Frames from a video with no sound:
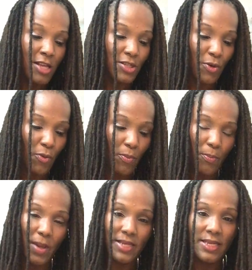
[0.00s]
So
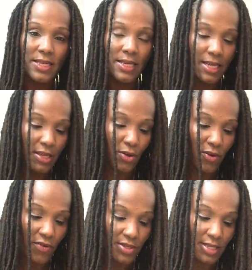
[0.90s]
basically, the
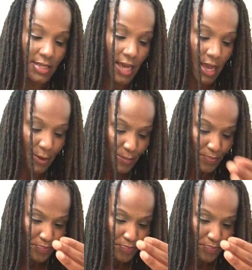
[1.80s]
universe is saying,